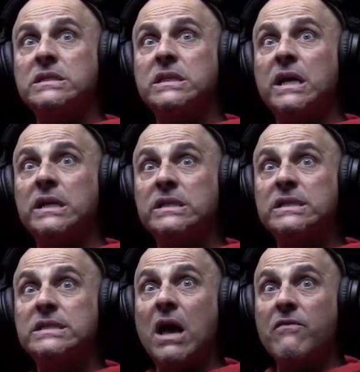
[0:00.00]
and
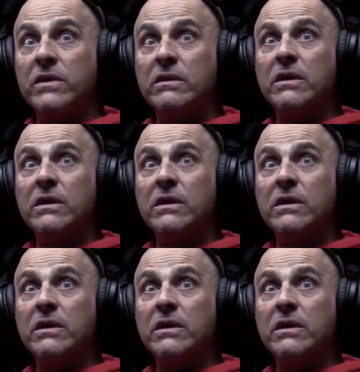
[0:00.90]
87.